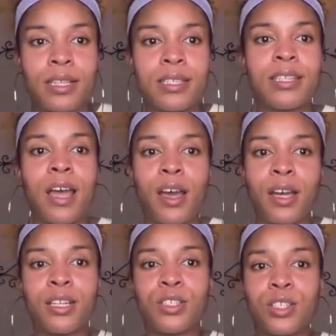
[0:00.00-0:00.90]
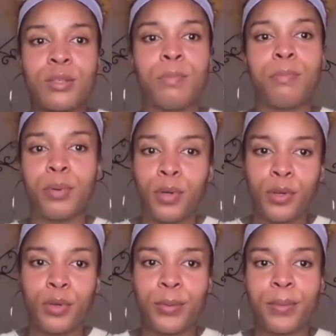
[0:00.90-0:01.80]
It's not gonna just
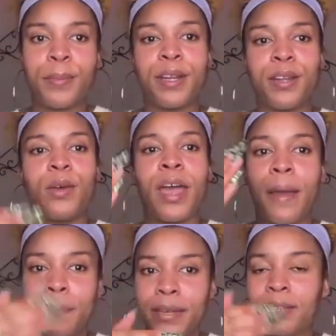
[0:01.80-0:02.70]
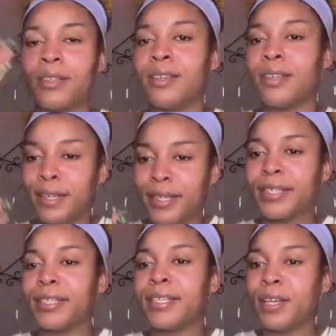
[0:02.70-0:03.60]
boom, but it'll happen
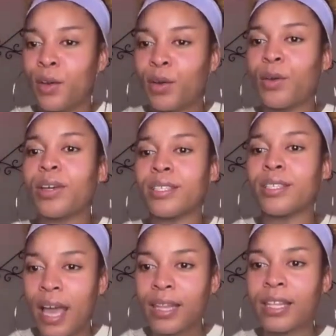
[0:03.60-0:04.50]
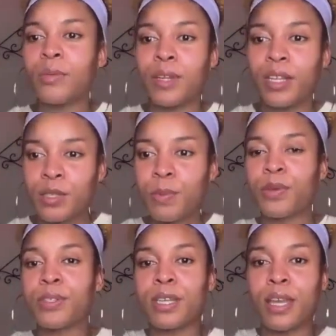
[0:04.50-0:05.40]
exactly when it's
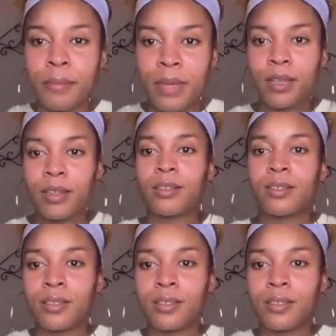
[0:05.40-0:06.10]
supposed to come in.